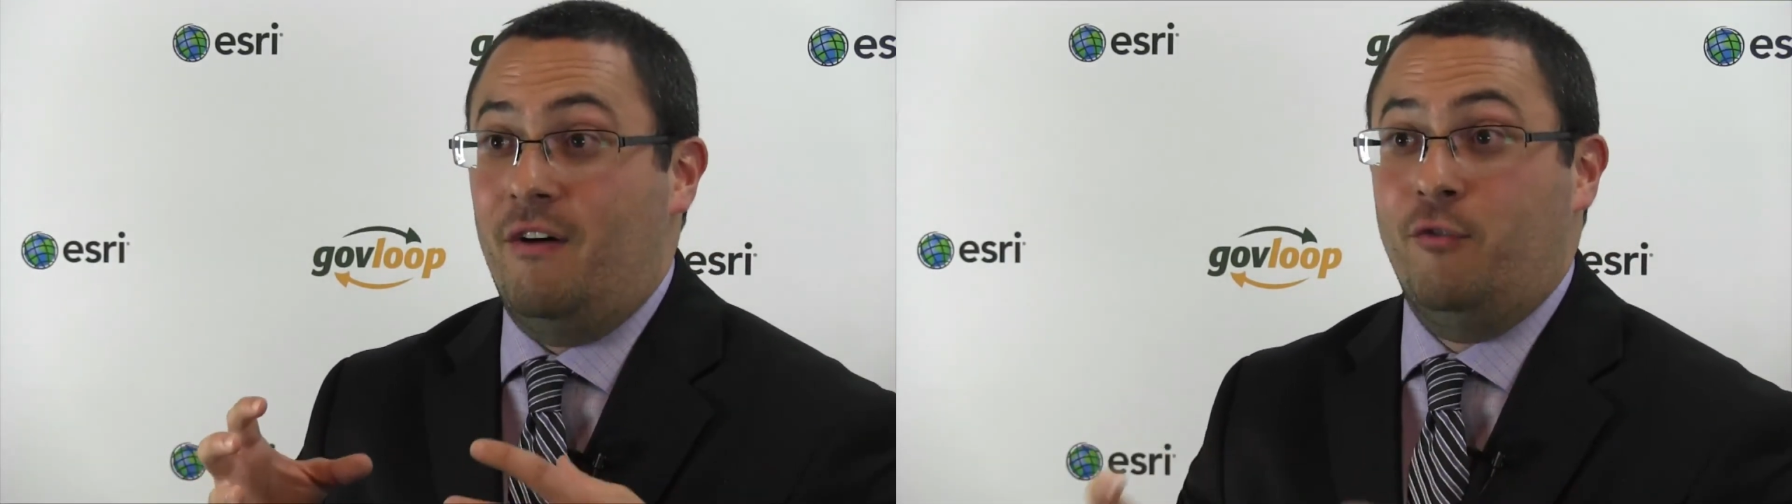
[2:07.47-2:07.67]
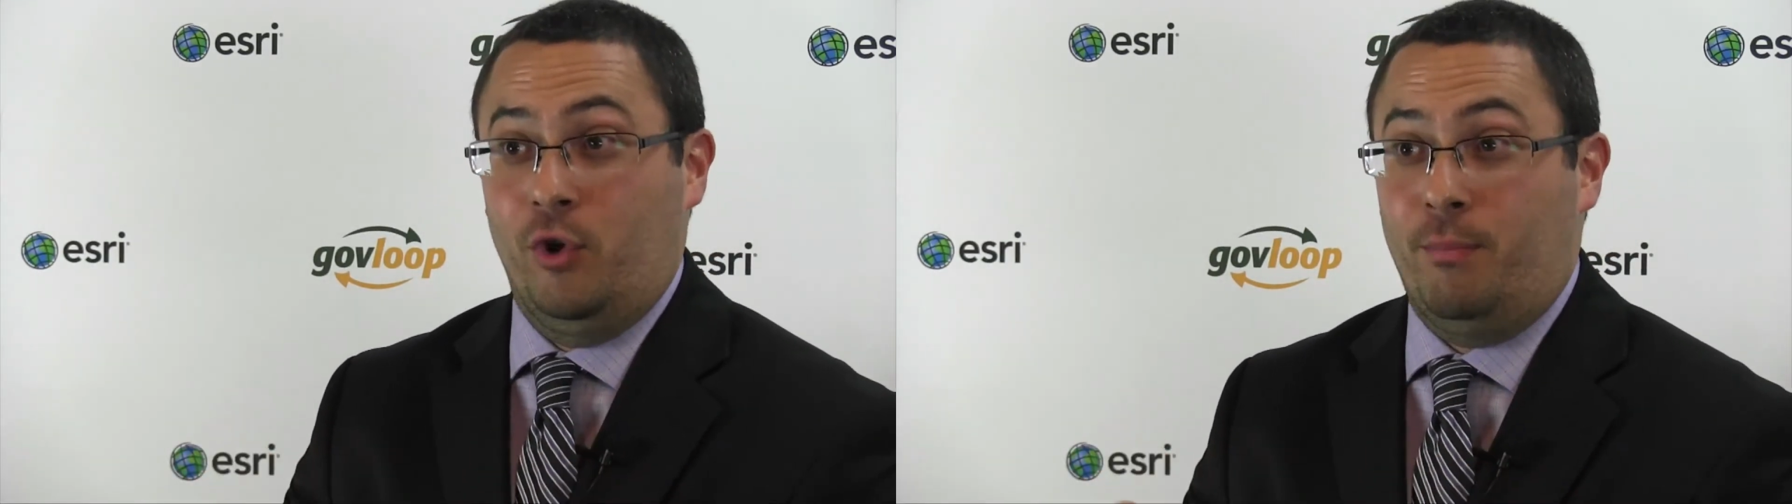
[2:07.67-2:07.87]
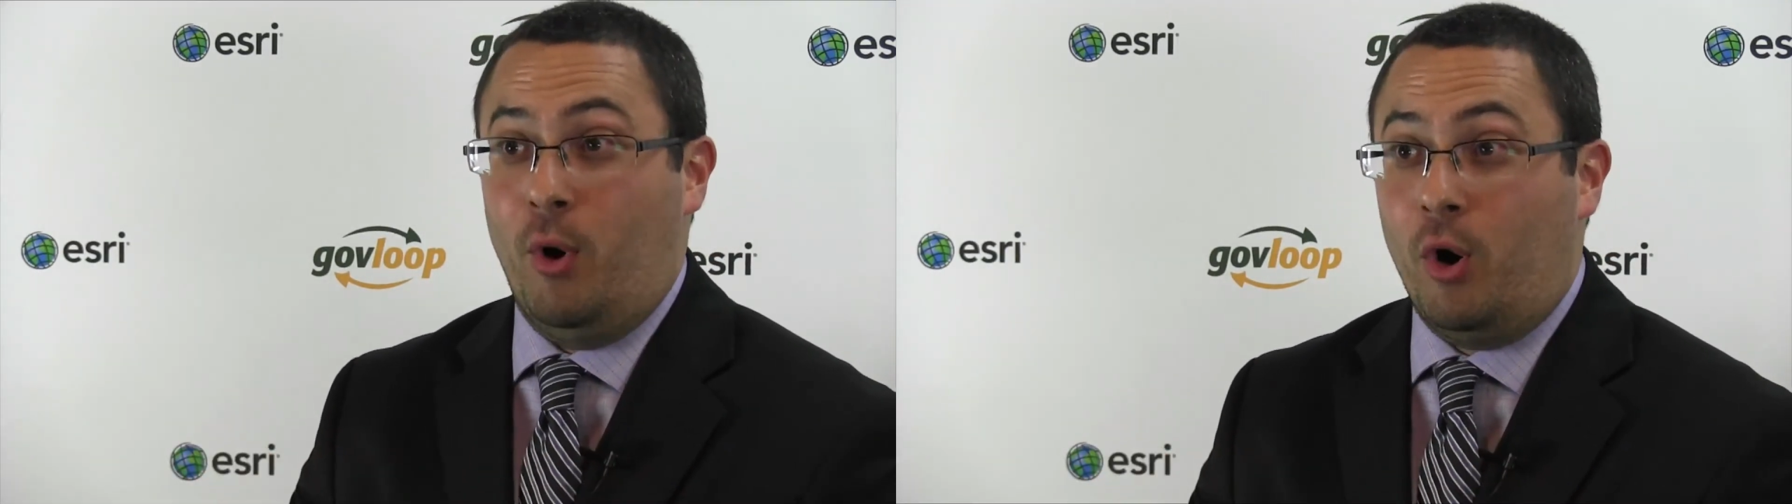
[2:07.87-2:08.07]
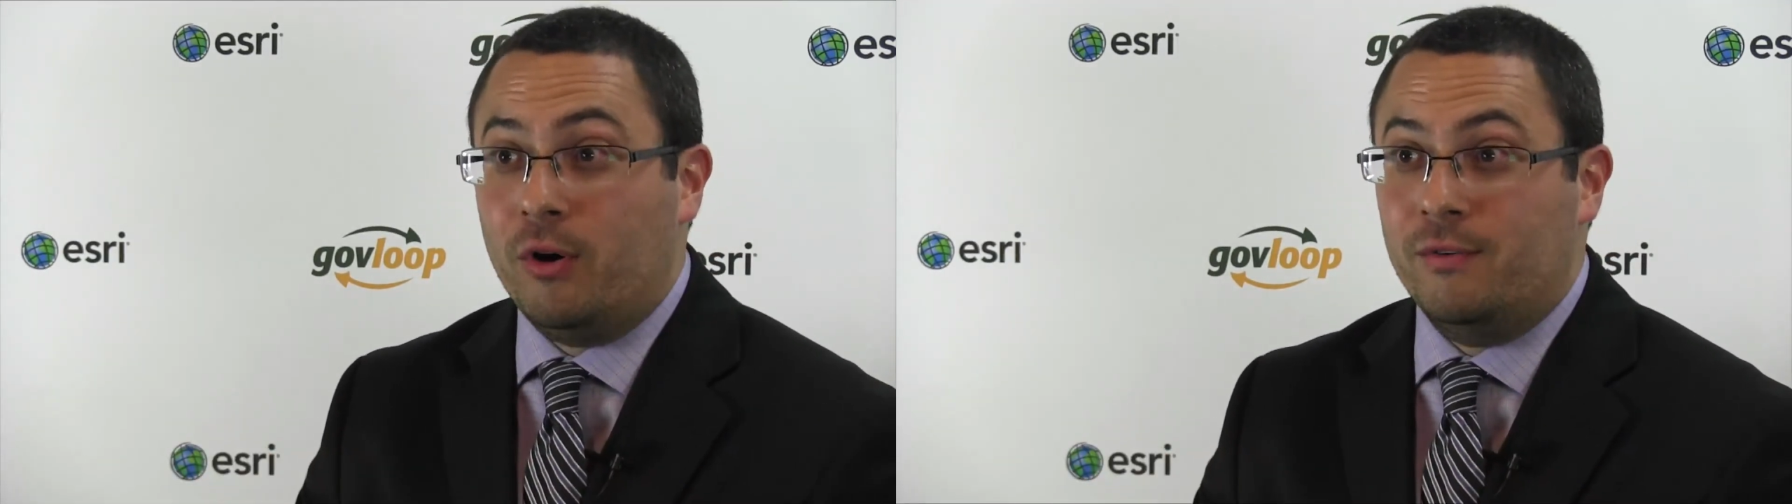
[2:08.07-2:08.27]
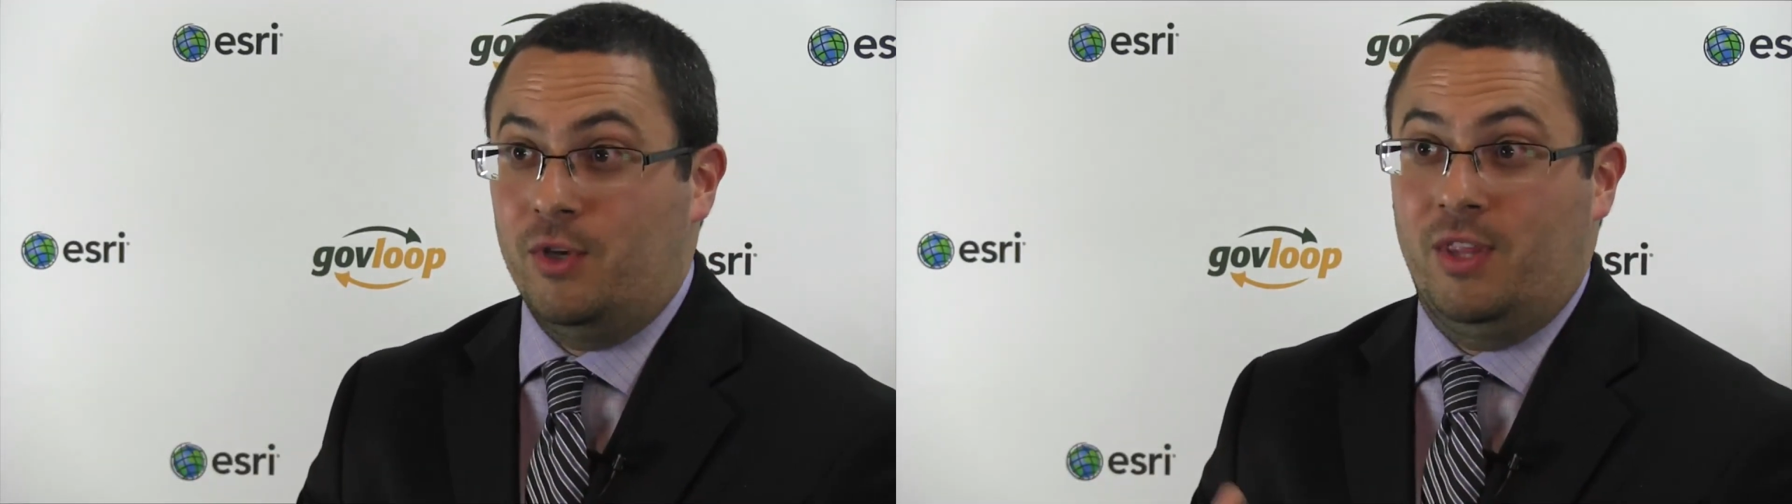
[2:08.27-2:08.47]
for the
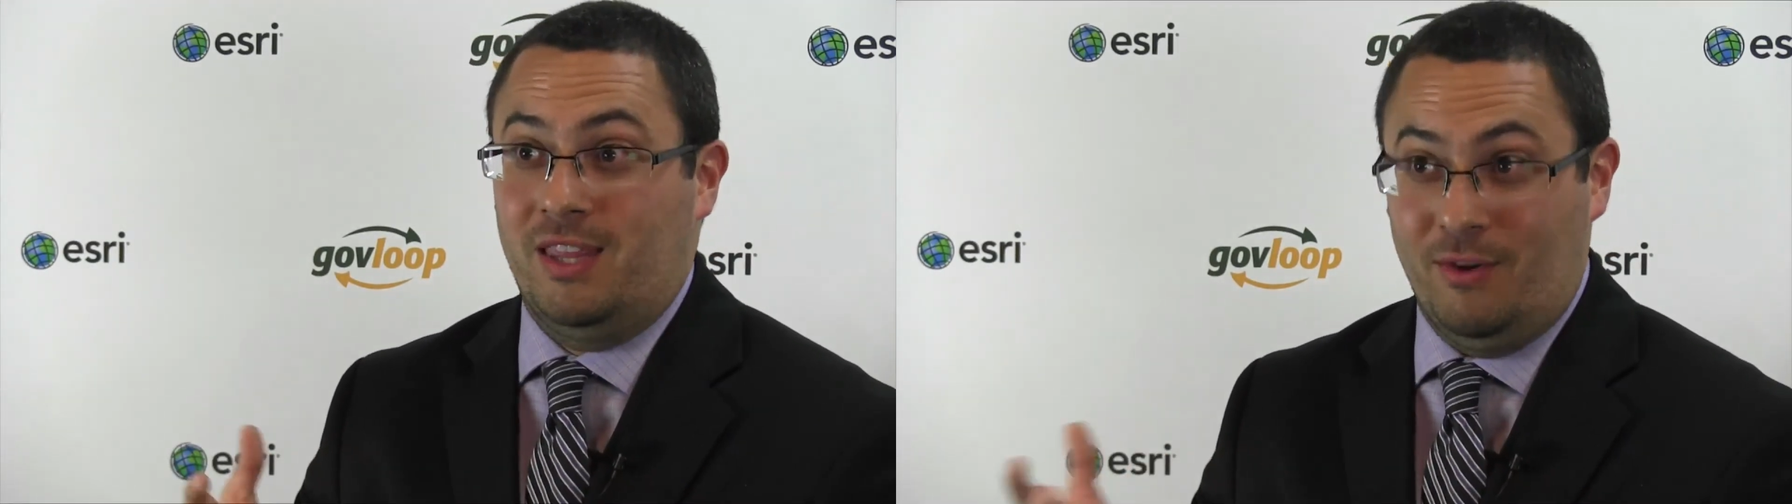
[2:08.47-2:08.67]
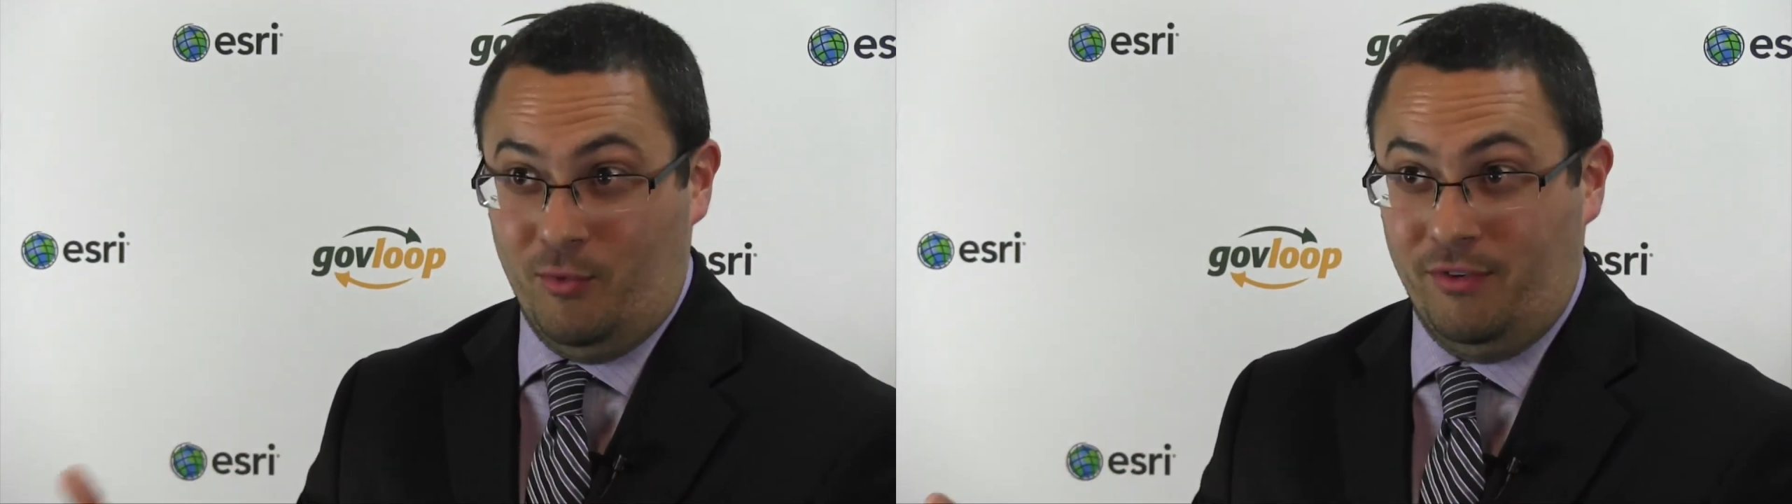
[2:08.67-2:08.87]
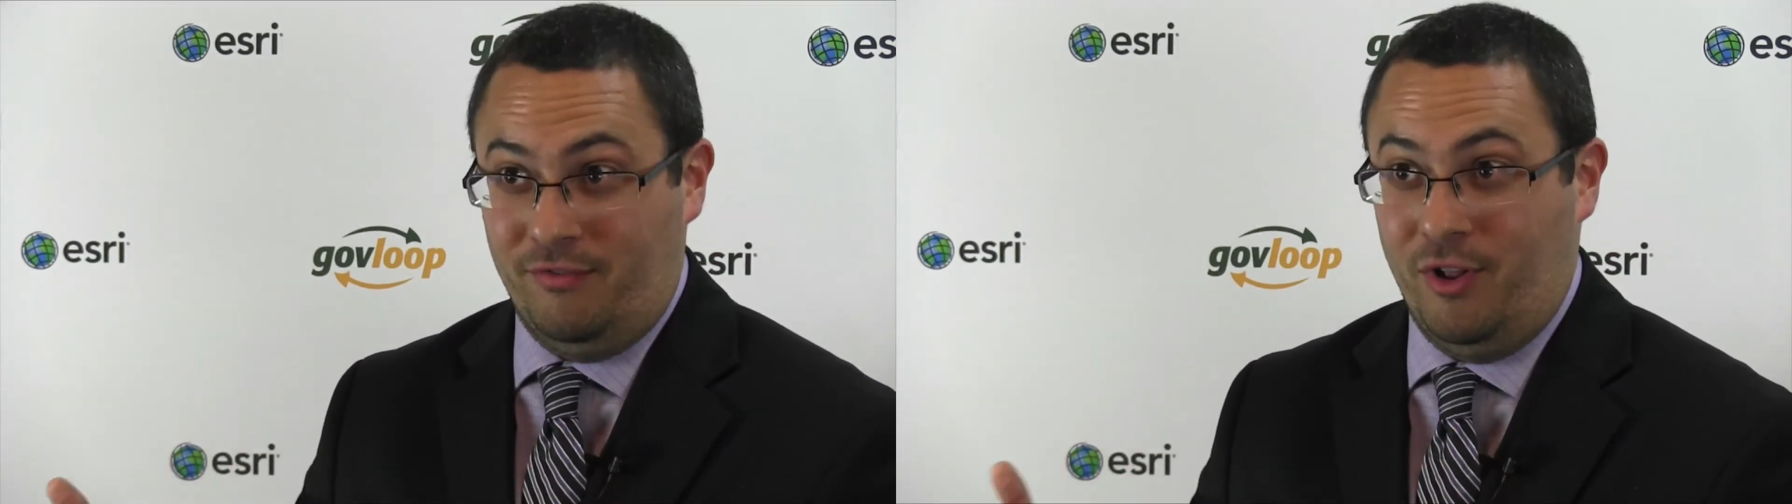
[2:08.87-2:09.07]
park so that they wouldn't